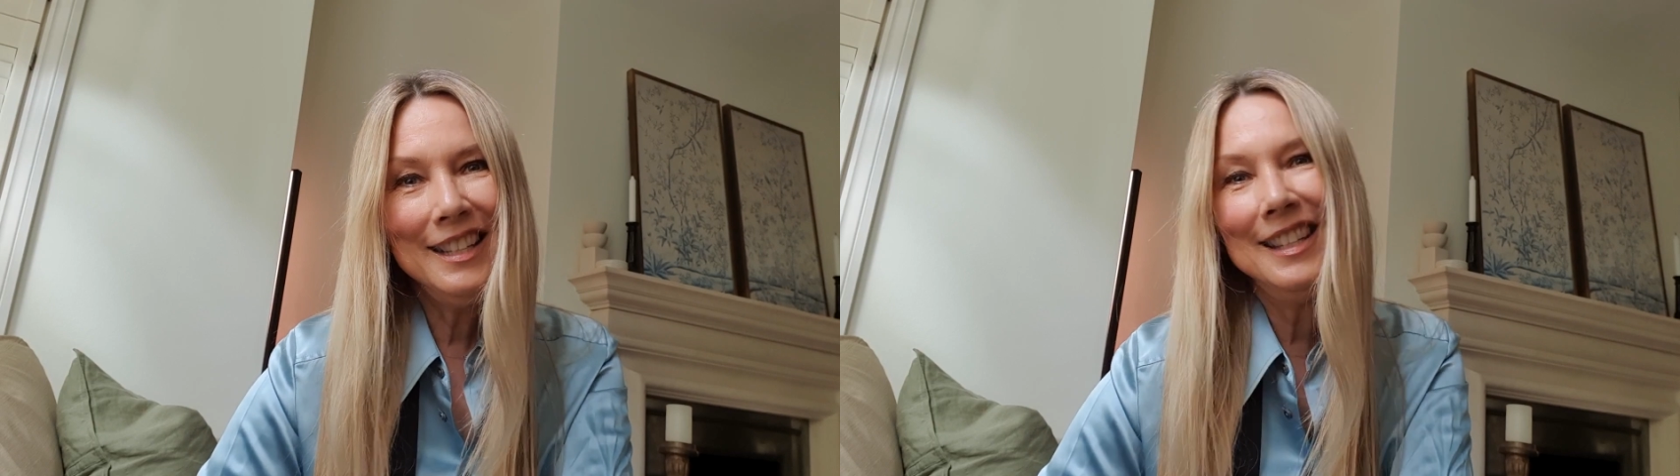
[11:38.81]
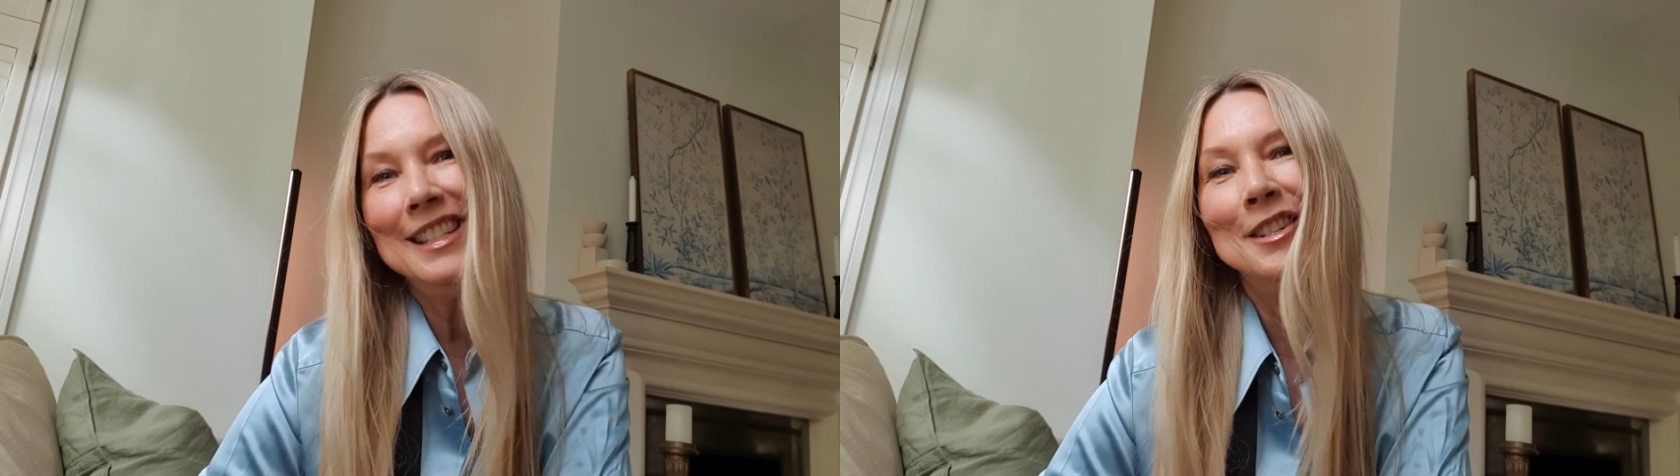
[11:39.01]

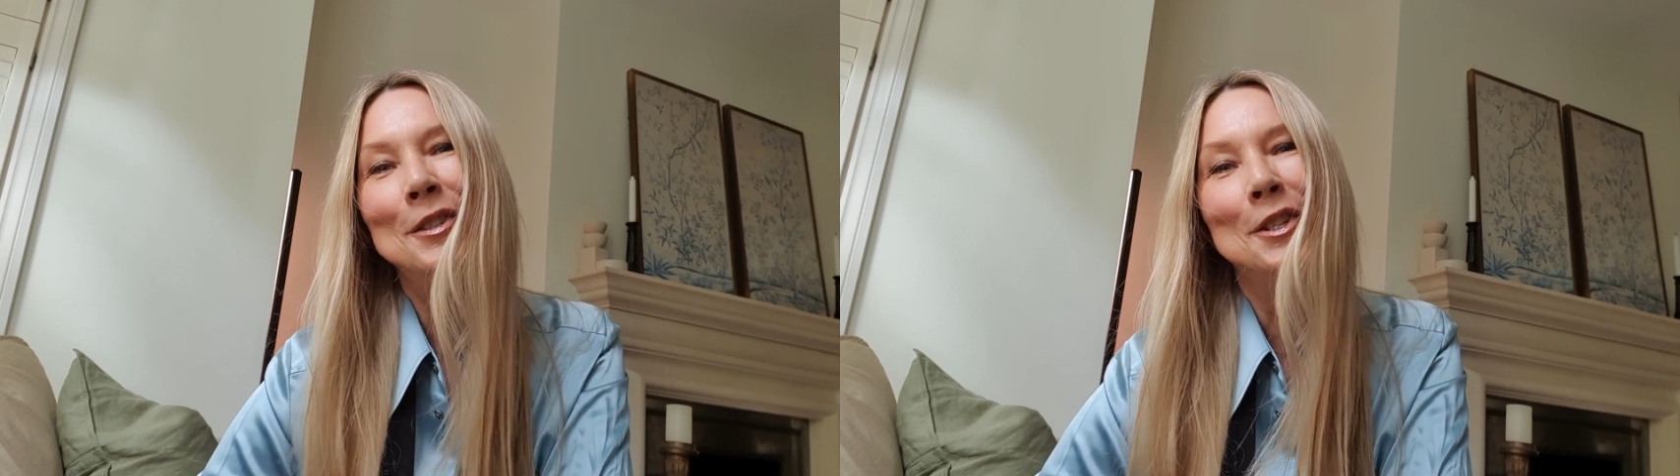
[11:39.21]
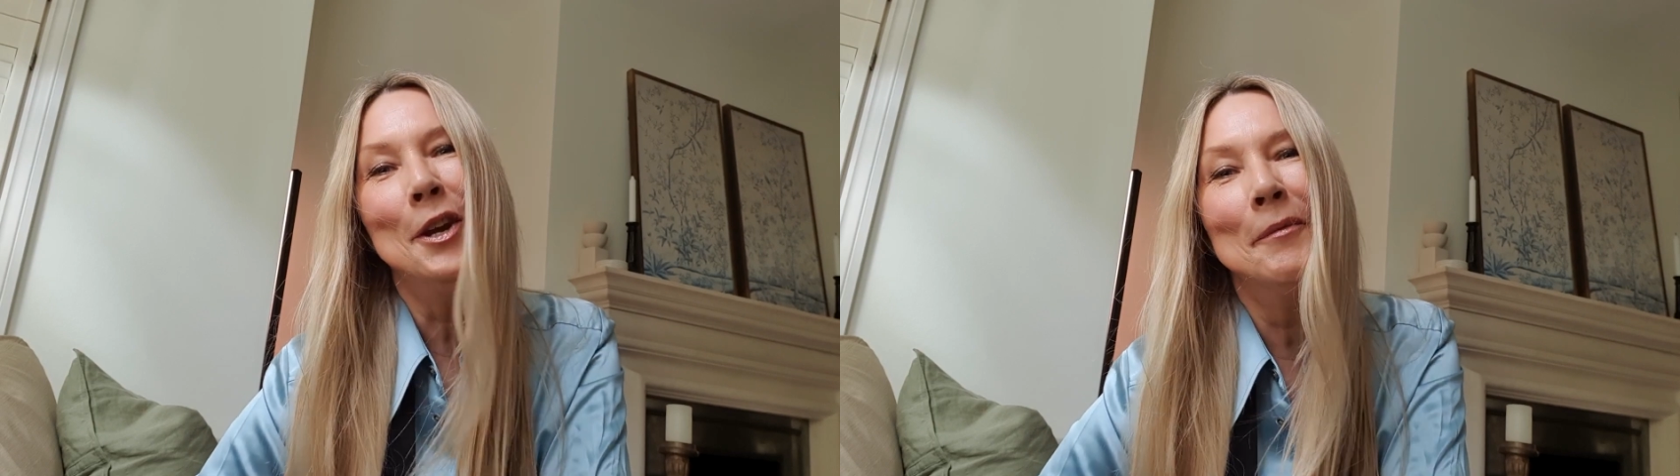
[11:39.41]
this
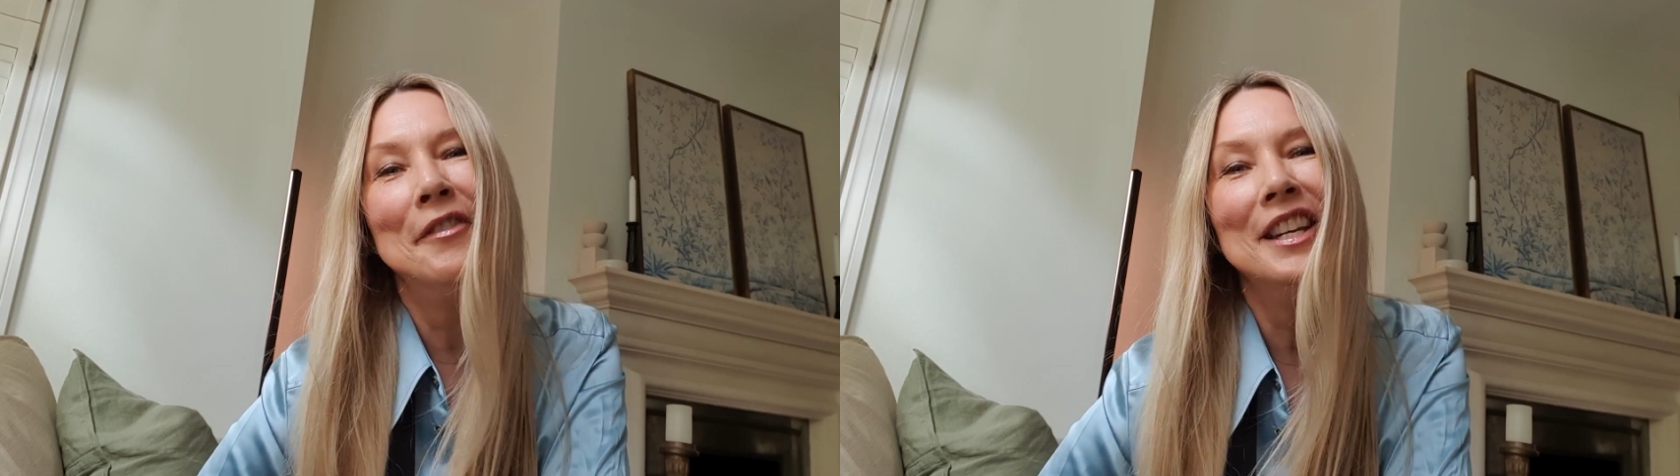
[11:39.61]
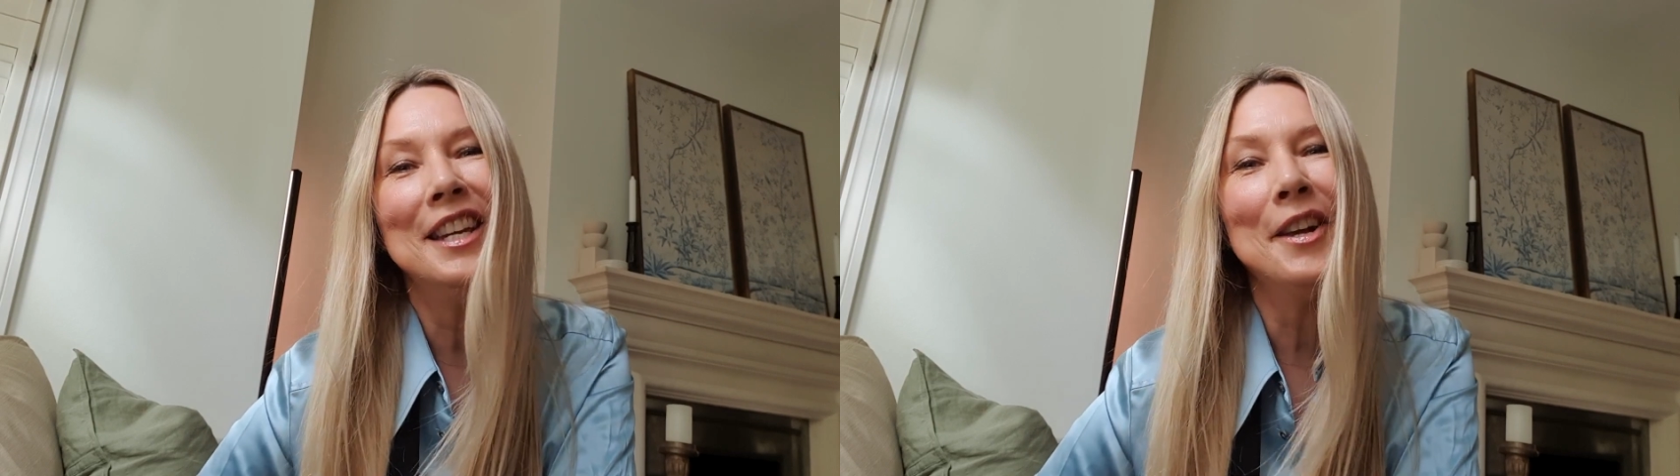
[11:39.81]
YouTube
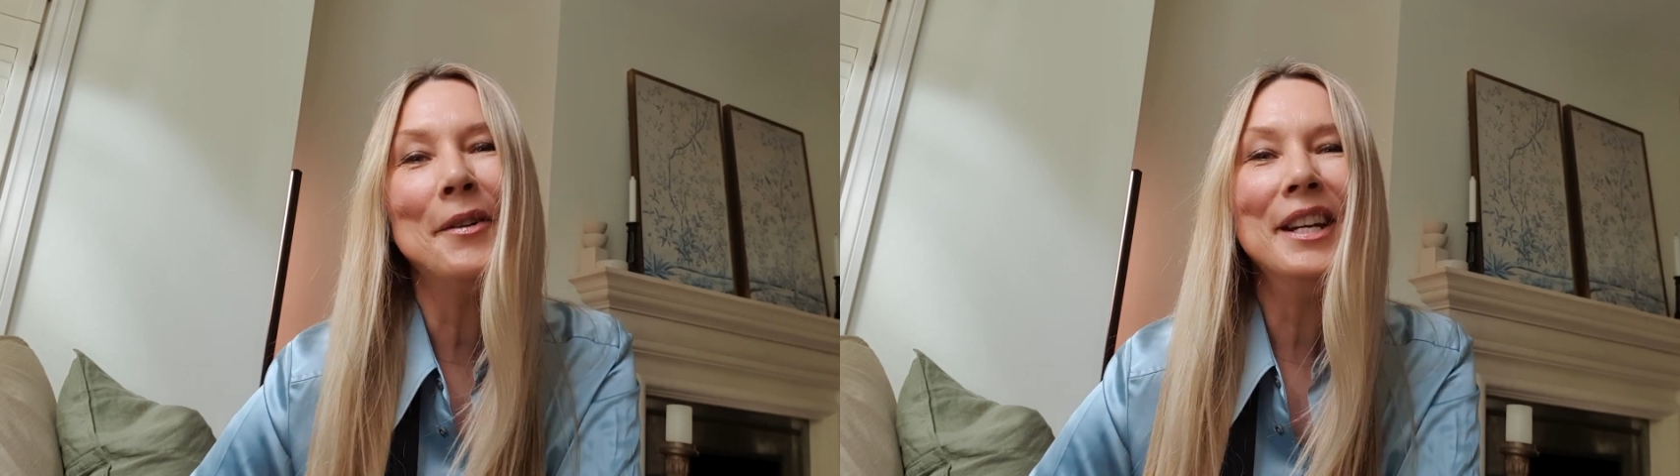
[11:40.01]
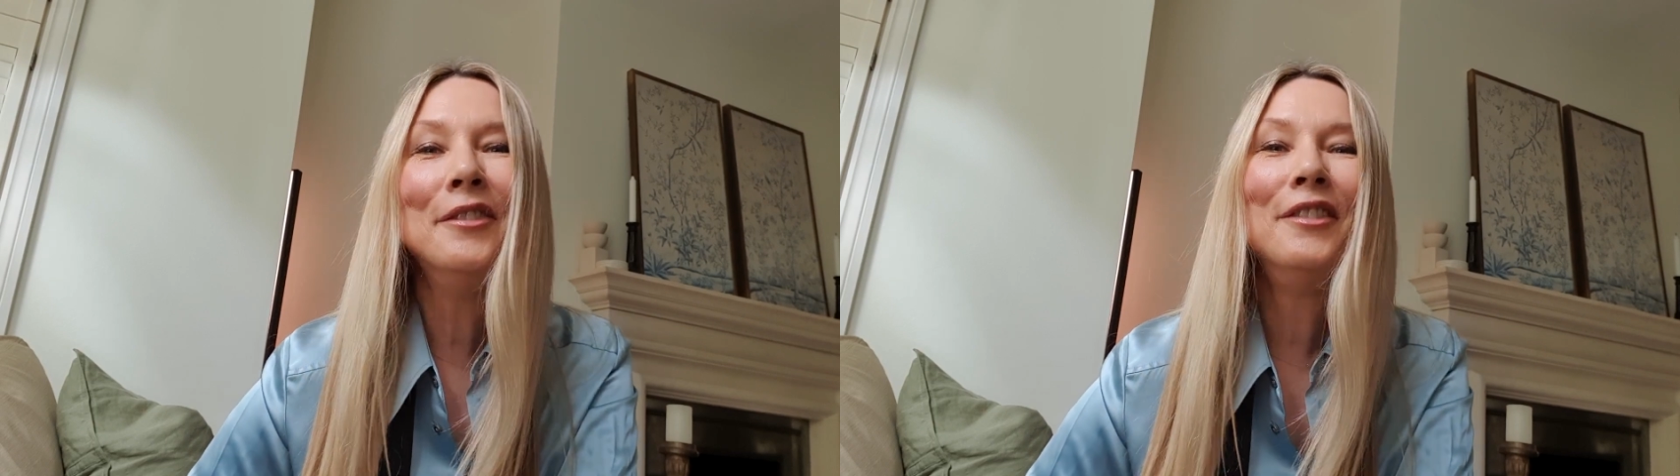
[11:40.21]
video
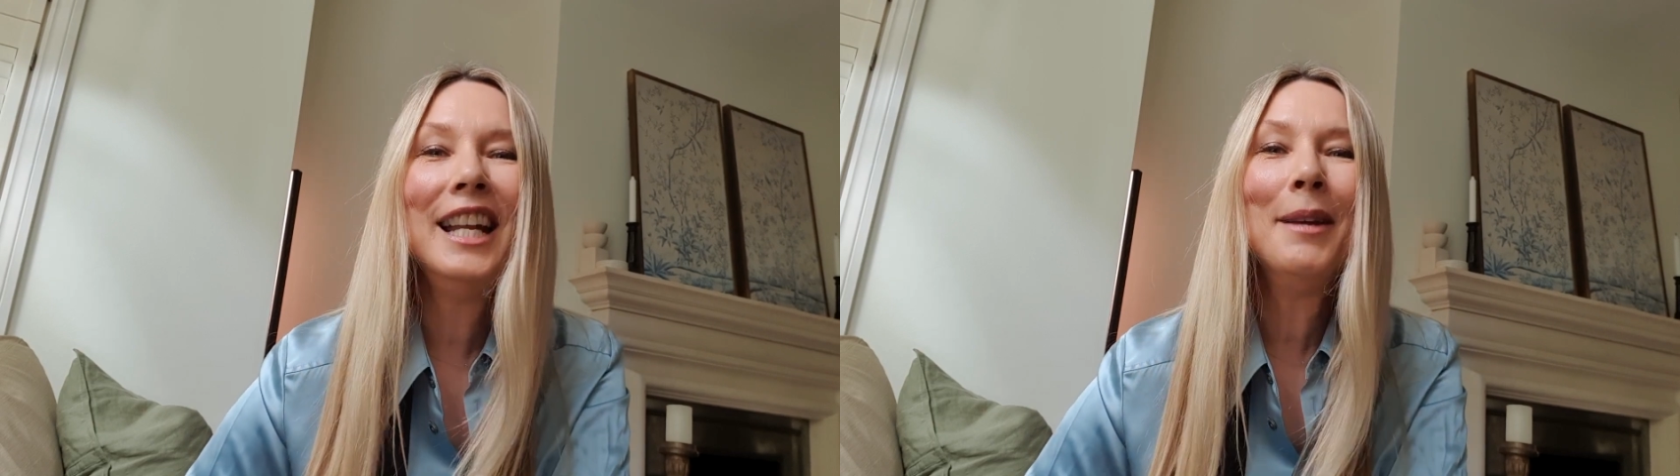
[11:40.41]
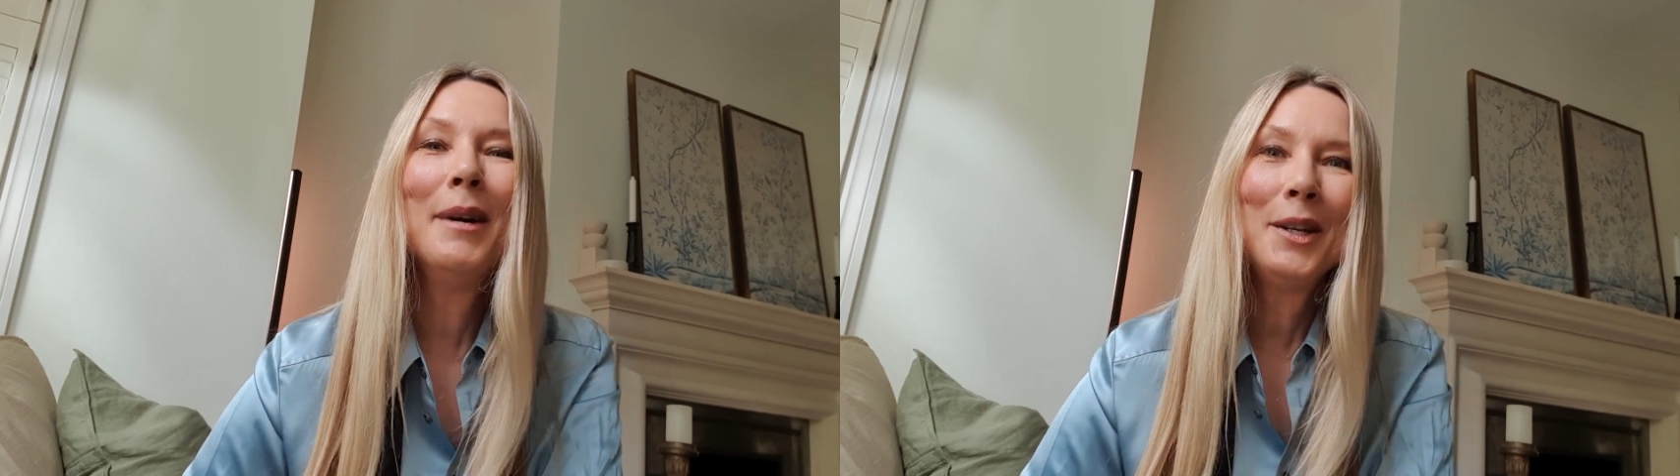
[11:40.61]
in
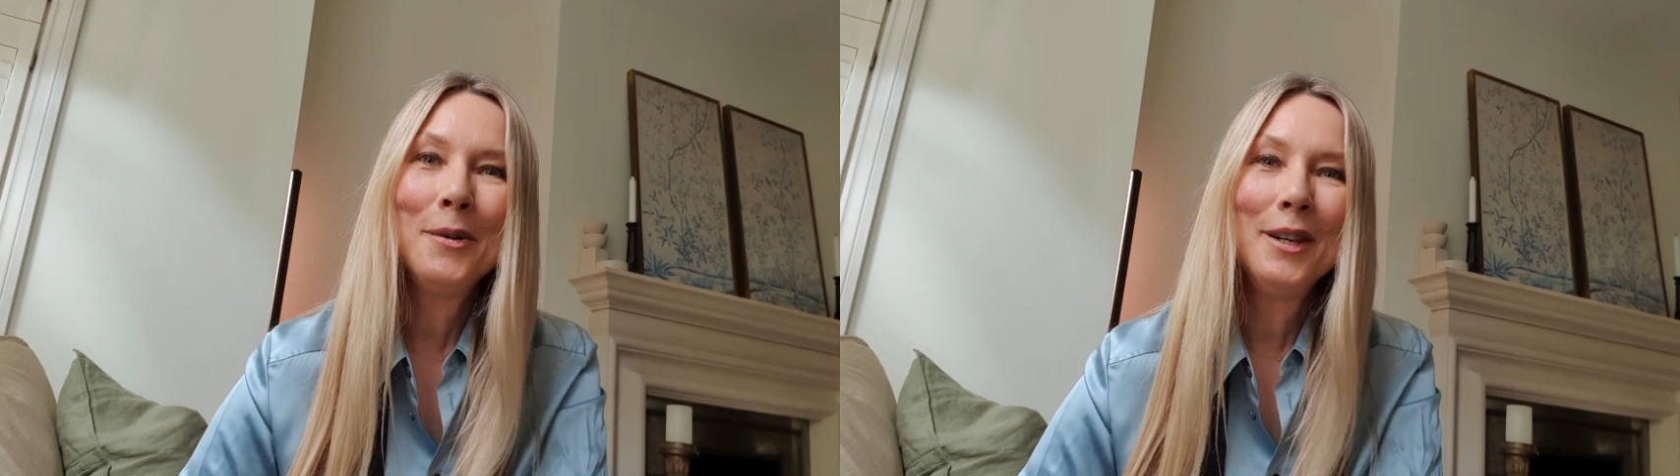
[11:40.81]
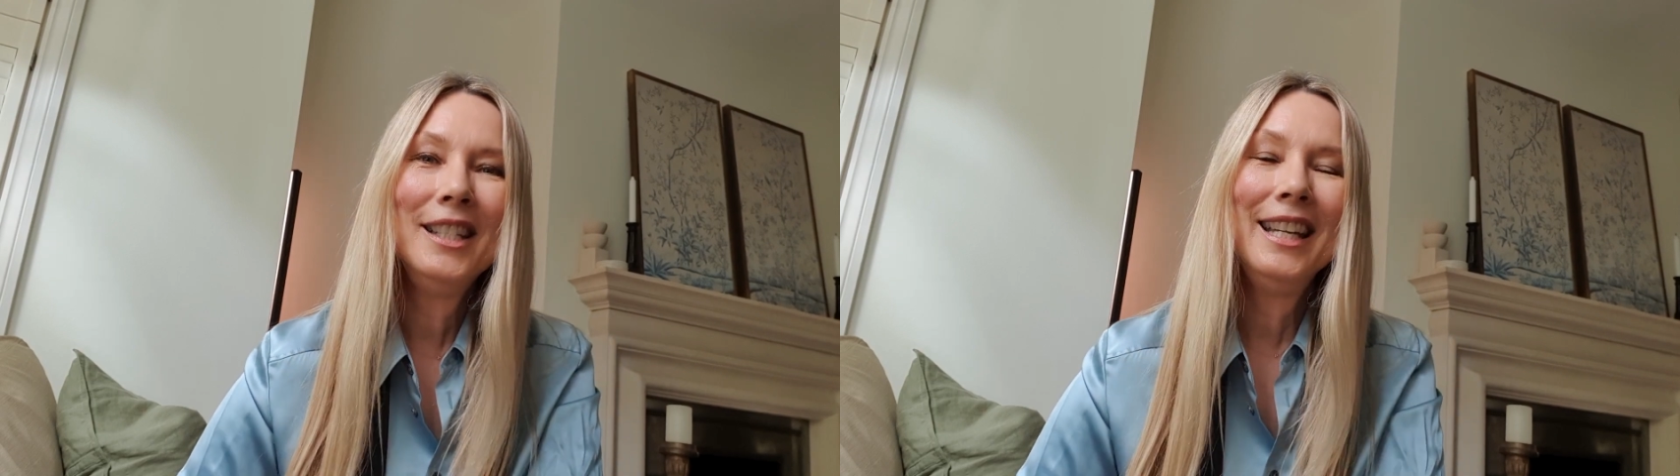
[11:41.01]
really bad
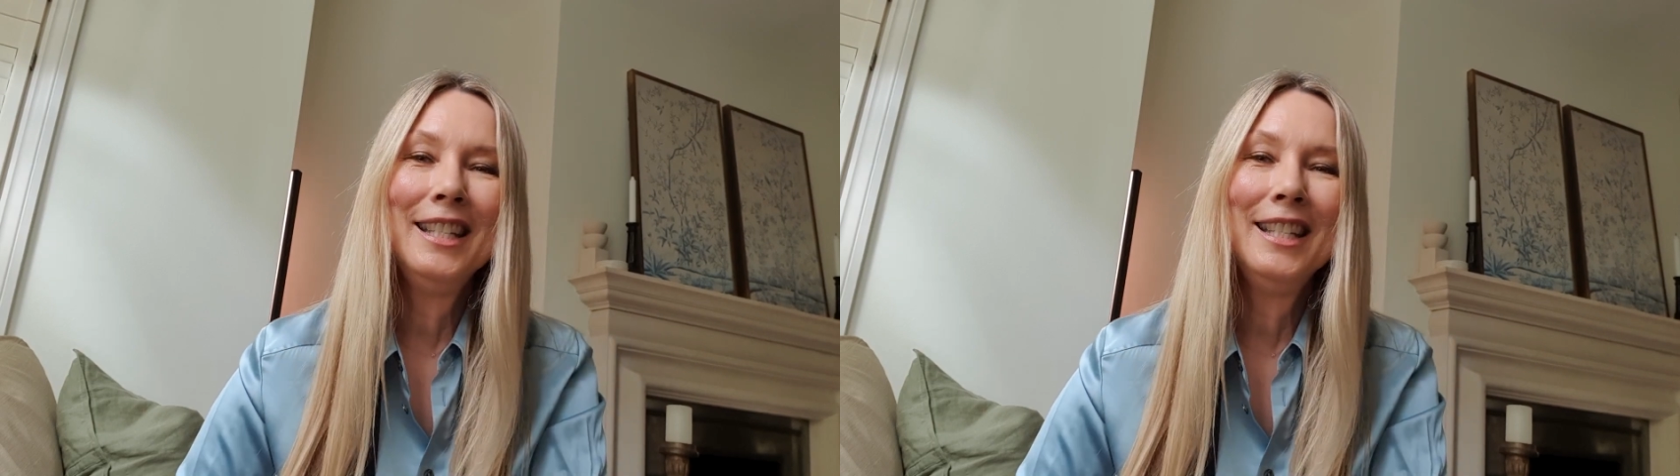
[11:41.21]
quality.